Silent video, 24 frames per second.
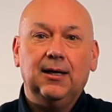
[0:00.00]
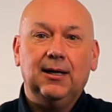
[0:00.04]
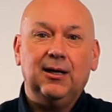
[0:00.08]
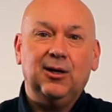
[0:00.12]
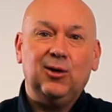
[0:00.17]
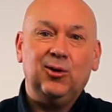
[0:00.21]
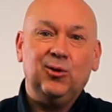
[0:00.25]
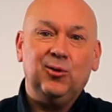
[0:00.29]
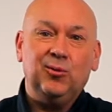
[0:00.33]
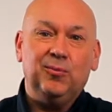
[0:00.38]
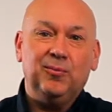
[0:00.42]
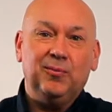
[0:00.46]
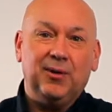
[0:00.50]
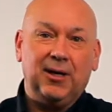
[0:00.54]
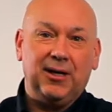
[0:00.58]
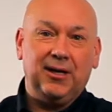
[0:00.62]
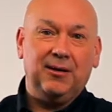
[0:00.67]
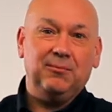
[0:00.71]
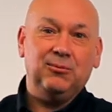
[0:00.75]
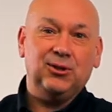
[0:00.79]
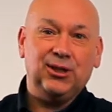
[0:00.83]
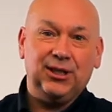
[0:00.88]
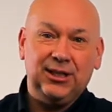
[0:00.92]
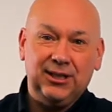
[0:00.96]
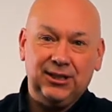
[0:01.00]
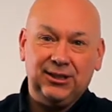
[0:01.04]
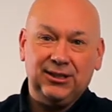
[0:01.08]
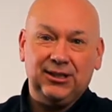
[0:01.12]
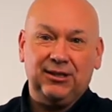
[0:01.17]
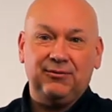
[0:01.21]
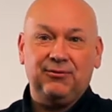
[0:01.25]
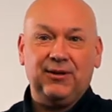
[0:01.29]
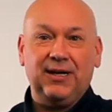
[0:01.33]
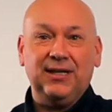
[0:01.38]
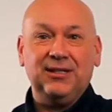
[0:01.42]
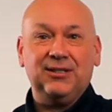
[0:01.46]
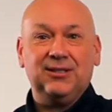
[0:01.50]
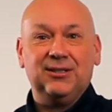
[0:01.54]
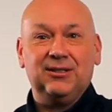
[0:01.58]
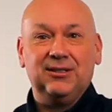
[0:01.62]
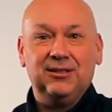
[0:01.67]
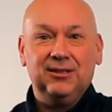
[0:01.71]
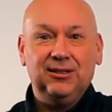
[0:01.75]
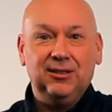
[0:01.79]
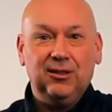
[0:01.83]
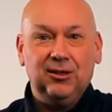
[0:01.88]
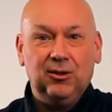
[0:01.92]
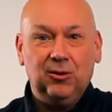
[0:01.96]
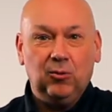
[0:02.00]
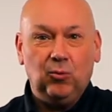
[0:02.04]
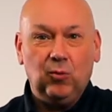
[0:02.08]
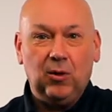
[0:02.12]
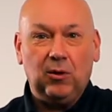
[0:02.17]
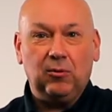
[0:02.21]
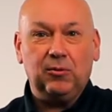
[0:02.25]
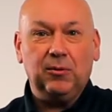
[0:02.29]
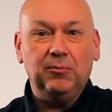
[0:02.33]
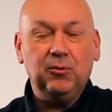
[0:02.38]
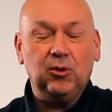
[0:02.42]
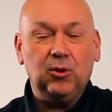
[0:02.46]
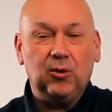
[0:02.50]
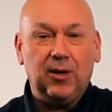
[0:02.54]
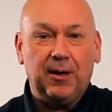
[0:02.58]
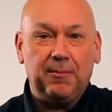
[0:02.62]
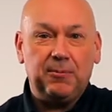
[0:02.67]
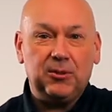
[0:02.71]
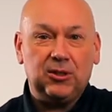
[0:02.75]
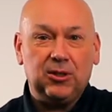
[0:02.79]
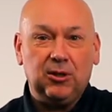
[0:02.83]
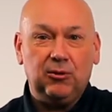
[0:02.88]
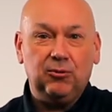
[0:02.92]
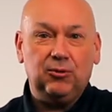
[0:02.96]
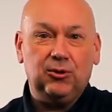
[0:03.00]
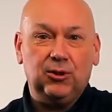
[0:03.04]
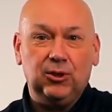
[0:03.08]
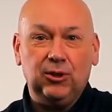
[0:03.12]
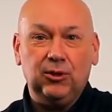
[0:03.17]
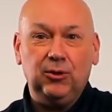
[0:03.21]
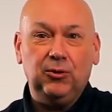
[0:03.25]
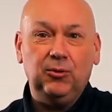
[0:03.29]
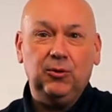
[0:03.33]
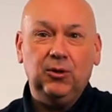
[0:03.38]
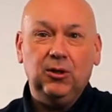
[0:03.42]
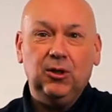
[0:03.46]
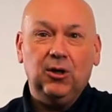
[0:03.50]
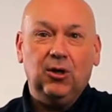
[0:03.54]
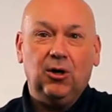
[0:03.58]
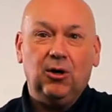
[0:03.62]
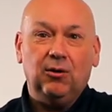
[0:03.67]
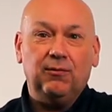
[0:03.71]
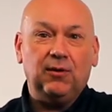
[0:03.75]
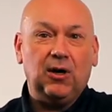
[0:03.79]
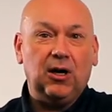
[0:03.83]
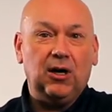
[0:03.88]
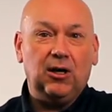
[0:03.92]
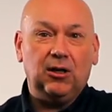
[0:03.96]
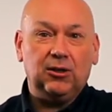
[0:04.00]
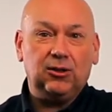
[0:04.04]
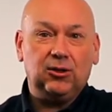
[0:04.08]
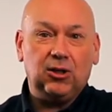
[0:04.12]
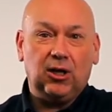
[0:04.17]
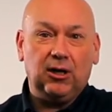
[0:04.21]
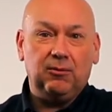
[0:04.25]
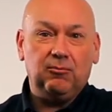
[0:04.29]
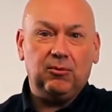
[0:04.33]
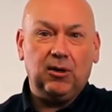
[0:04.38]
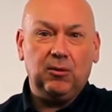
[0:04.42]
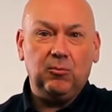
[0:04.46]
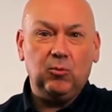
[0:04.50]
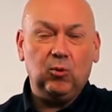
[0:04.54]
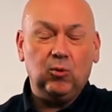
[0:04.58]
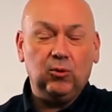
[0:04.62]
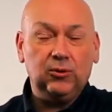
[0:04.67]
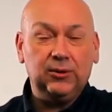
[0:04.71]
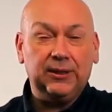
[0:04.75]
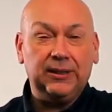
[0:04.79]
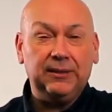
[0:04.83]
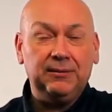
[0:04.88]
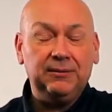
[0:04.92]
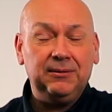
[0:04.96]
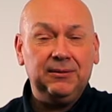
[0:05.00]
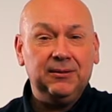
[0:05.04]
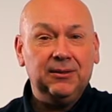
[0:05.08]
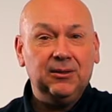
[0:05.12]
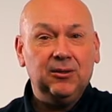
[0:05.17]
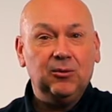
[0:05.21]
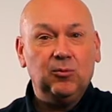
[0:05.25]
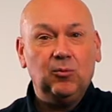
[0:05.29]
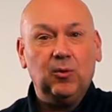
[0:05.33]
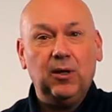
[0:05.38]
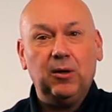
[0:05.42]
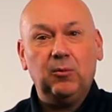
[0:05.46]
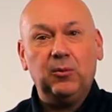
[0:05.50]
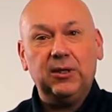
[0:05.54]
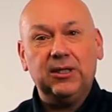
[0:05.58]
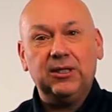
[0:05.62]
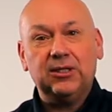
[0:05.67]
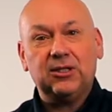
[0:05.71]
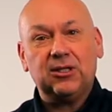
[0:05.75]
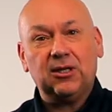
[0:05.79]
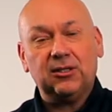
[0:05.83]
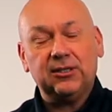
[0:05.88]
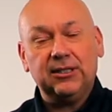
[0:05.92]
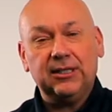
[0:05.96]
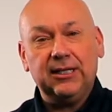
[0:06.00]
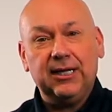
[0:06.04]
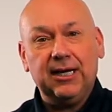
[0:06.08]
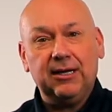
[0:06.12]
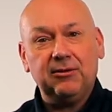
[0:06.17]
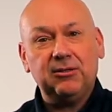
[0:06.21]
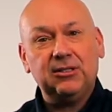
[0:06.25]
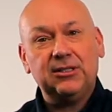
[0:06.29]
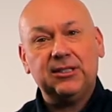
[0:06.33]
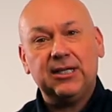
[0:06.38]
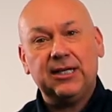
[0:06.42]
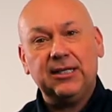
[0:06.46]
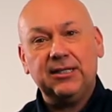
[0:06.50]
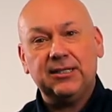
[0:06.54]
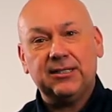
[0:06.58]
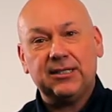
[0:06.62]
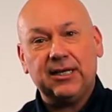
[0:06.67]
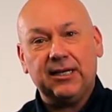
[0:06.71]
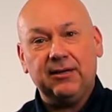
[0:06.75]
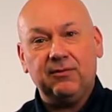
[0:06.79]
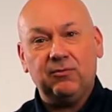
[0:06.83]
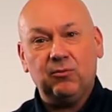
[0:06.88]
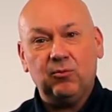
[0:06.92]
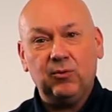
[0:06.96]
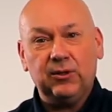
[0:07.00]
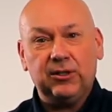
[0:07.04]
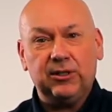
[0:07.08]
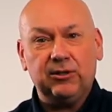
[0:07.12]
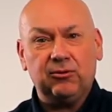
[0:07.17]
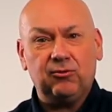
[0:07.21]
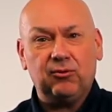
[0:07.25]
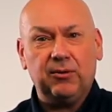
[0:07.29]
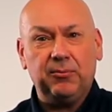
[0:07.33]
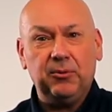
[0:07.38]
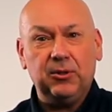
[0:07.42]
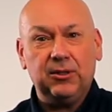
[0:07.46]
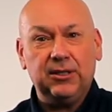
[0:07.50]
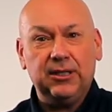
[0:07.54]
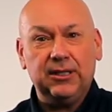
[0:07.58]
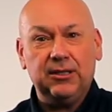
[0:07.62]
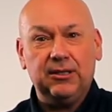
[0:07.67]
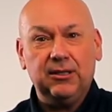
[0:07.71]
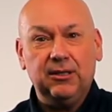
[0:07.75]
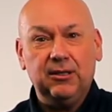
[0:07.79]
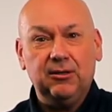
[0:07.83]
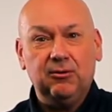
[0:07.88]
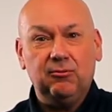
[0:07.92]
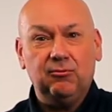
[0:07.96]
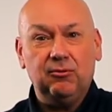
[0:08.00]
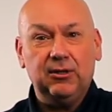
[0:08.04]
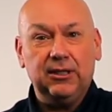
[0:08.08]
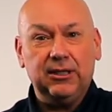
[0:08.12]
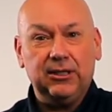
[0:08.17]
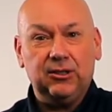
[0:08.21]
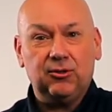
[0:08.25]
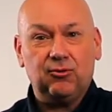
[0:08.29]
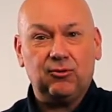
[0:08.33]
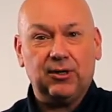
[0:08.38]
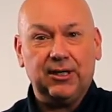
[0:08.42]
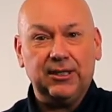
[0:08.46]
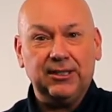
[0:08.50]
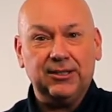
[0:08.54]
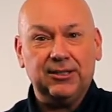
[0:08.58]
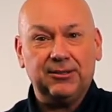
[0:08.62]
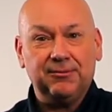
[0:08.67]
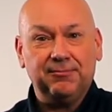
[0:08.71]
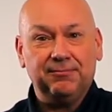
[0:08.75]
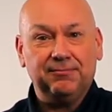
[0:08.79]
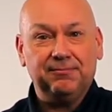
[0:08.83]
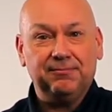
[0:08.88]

Hello, my name's Ian J. Franks. Welcome to episode 2 of Art Tightrope Walking, where we're discussing how to stay safe with distributed release trains.